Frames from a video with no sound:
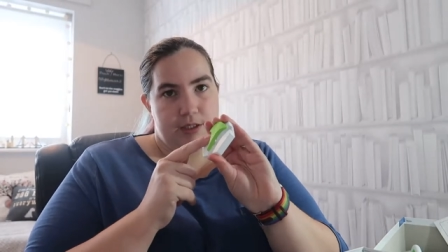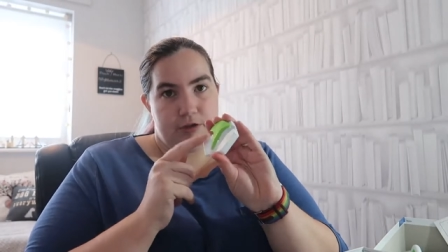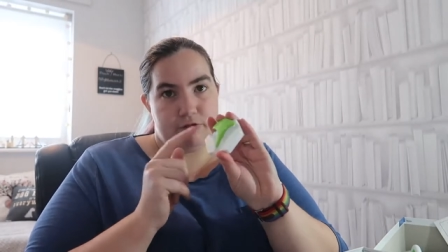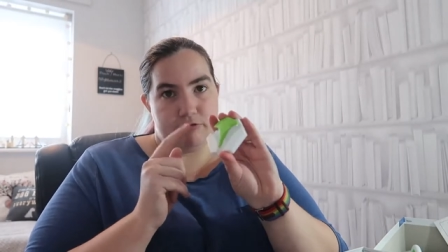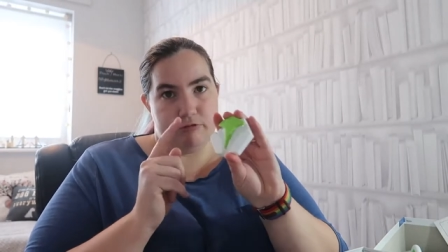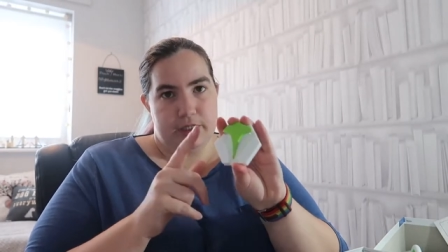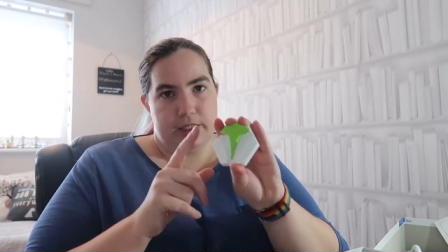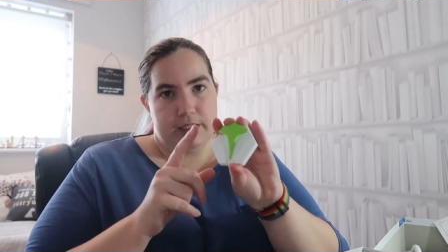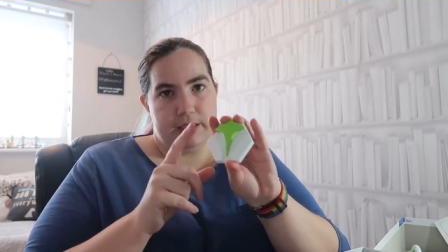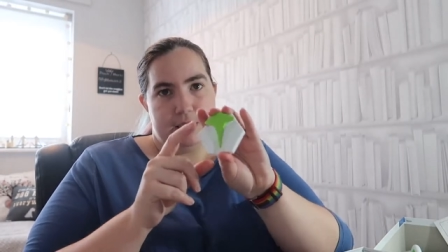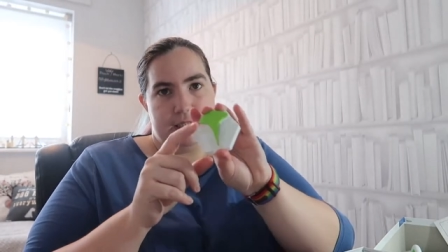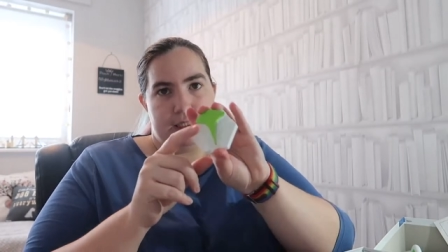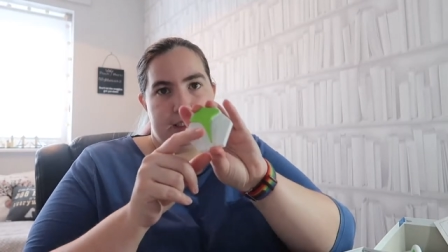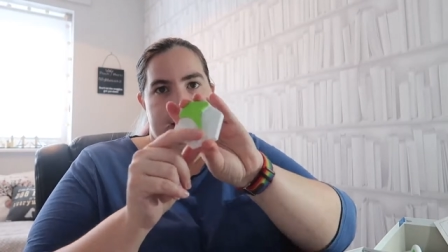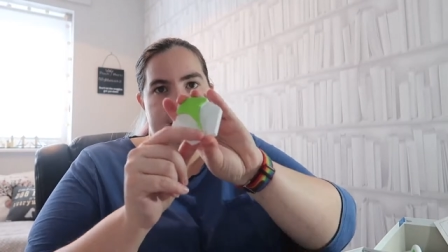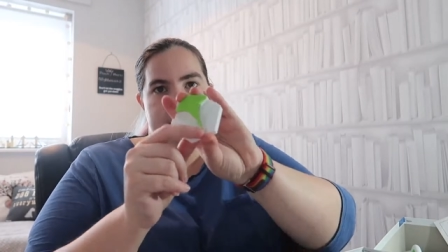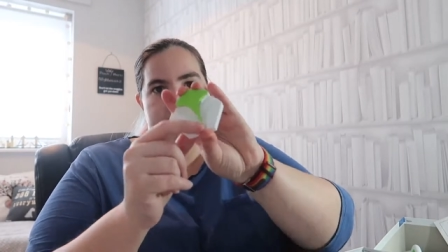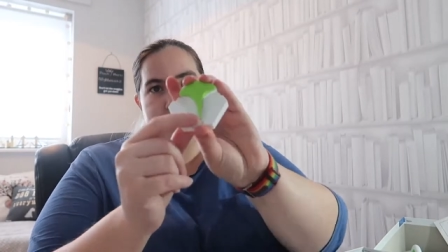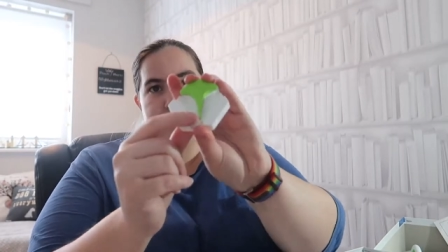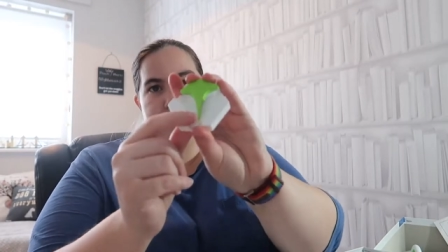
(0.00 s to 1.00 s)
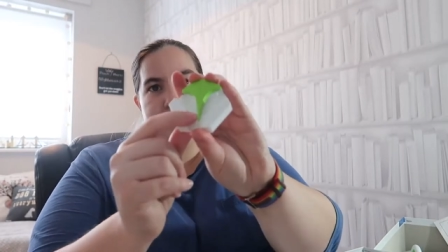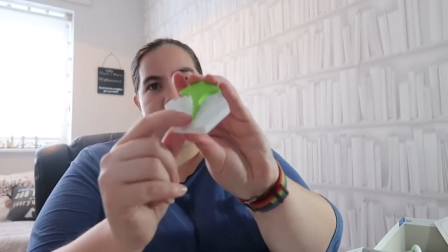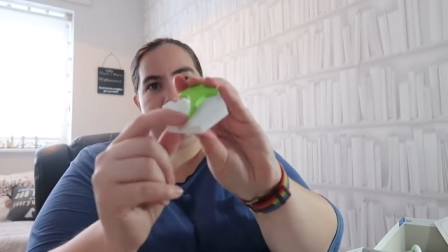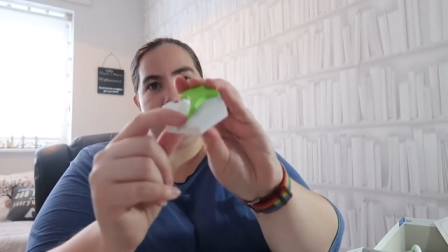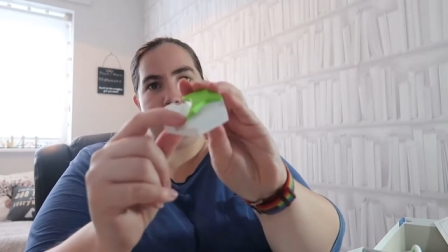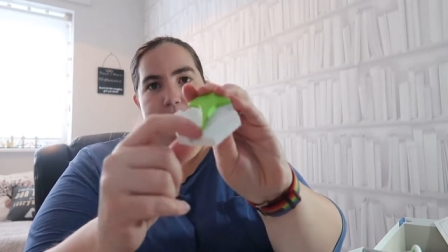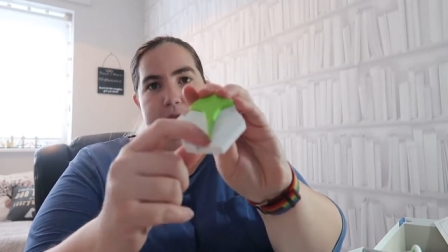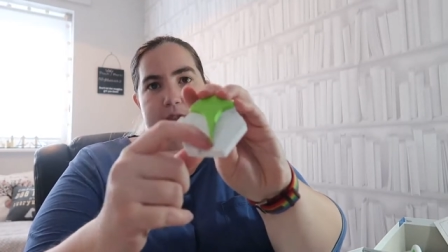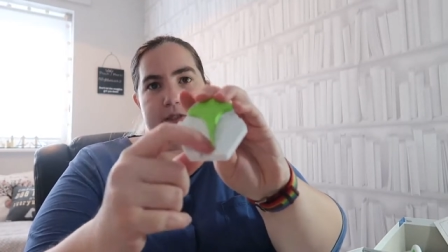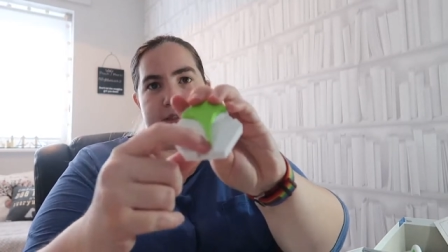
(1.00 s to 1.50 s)
green sort of
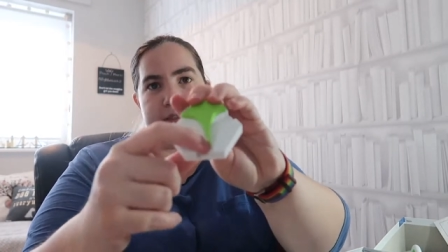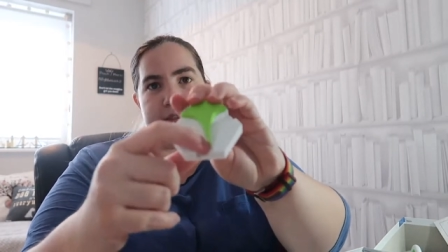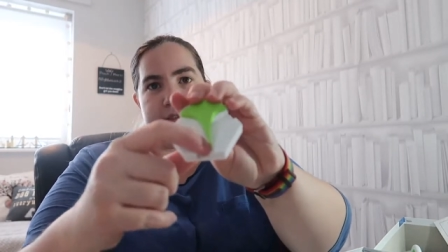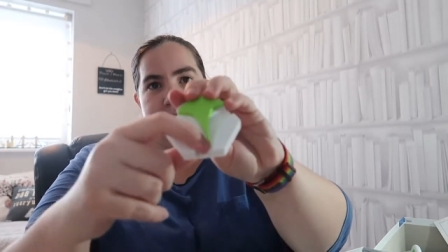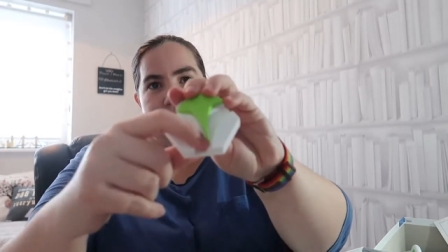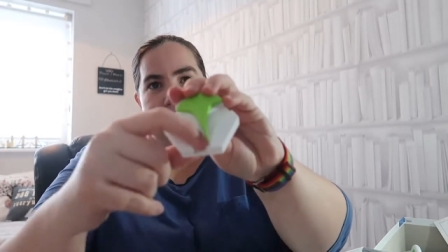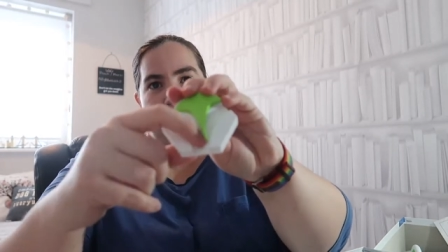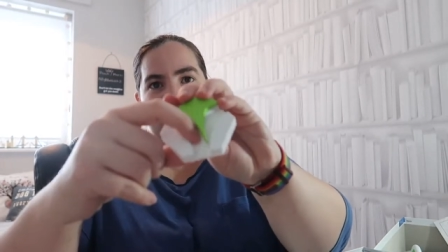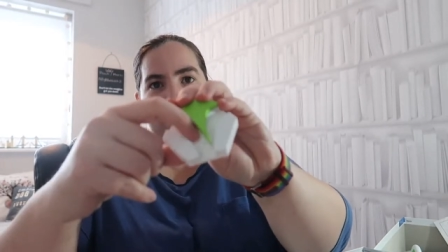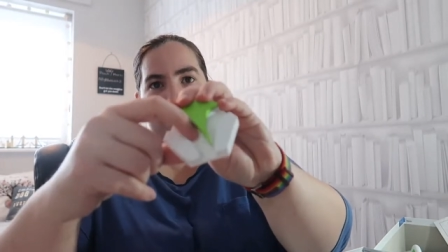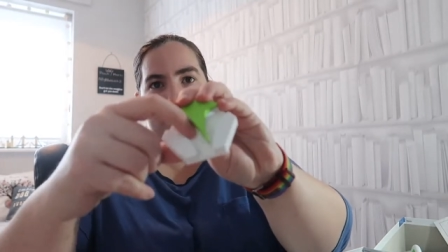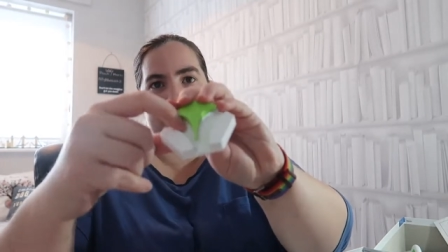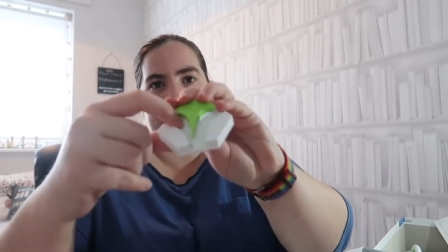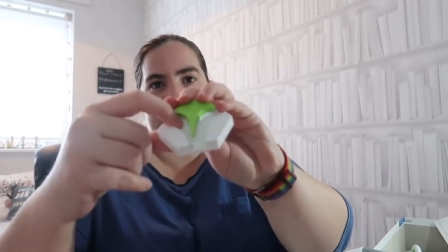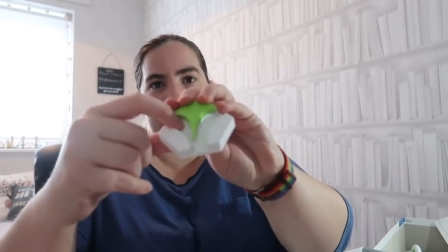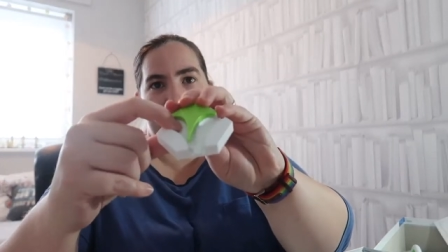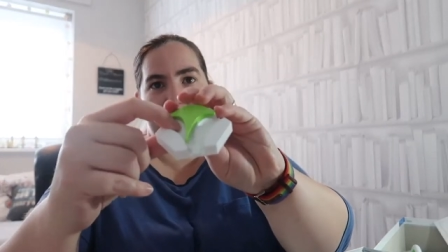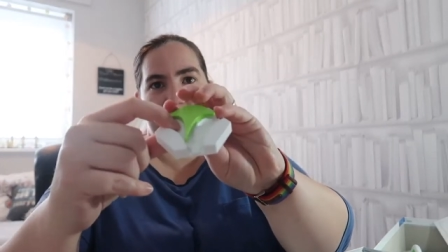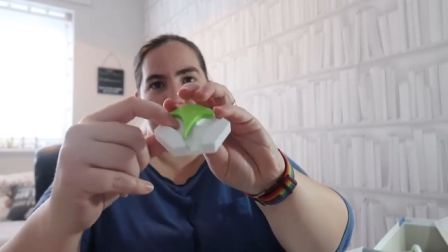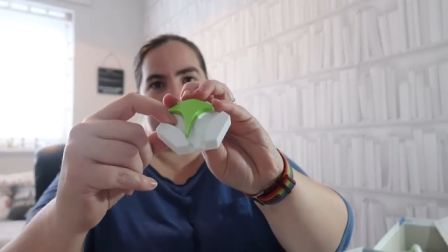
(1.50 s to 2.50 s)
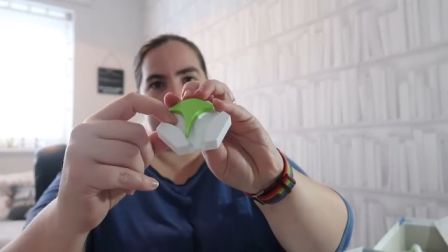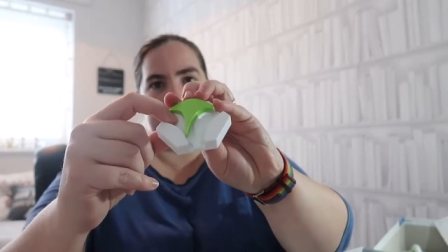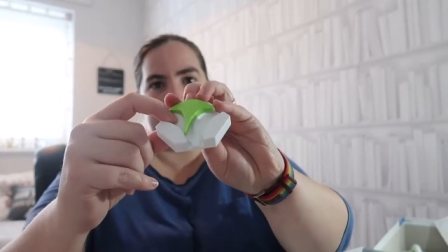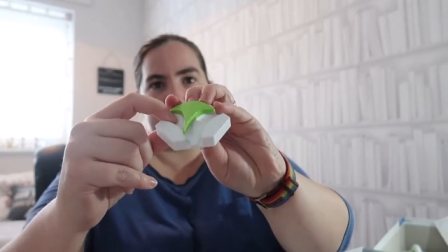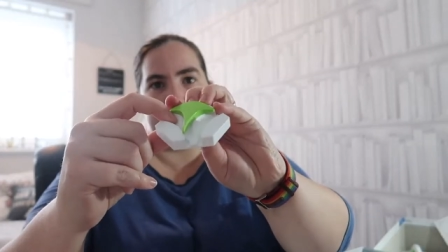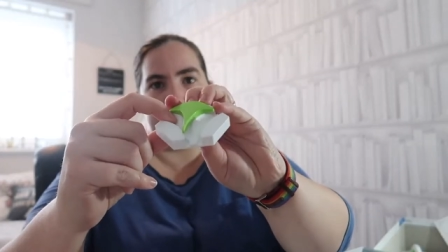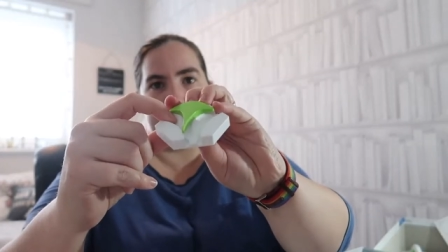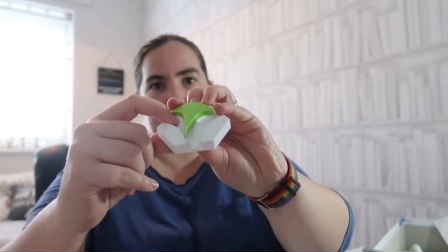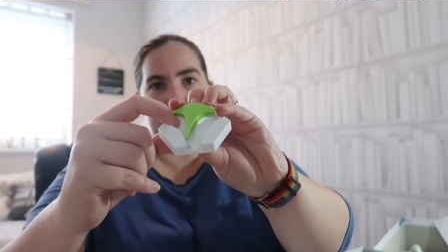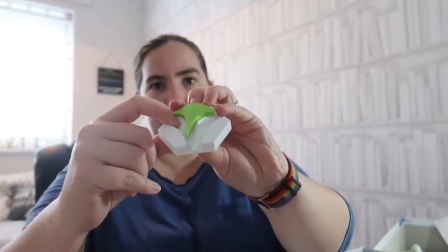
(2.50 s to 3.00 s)
element. So you have a
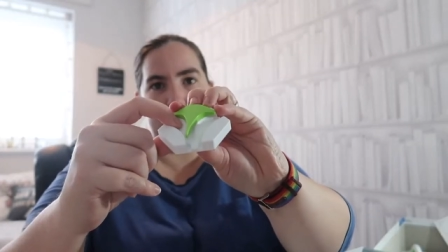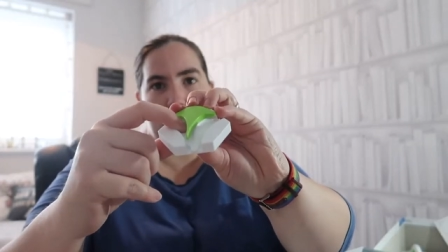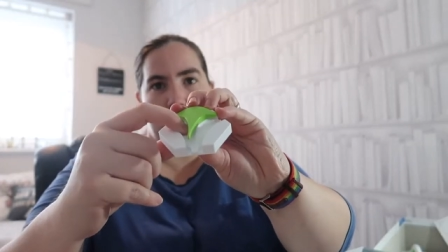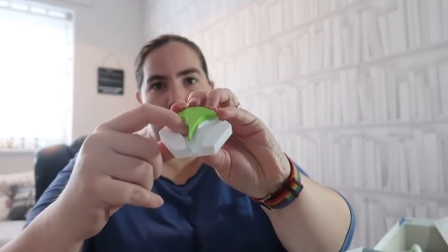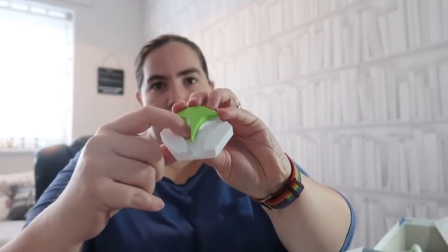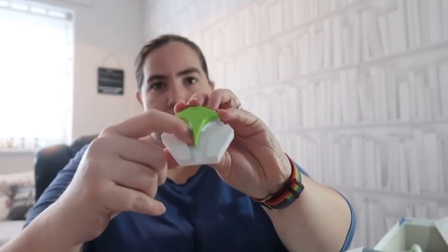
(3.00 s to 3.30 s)
ball